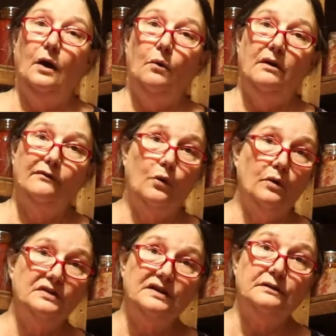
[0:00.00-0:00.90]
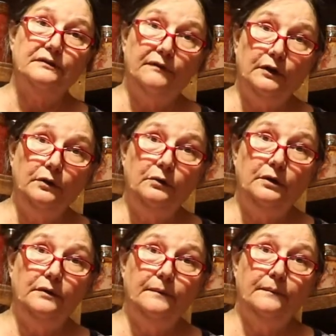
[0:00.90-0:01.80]
Well, of course, there's
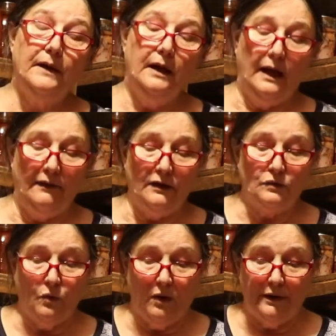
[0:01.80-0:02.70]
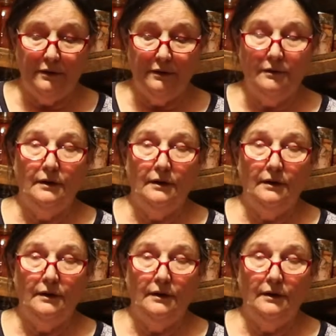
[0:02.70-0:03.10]
food, and there's water,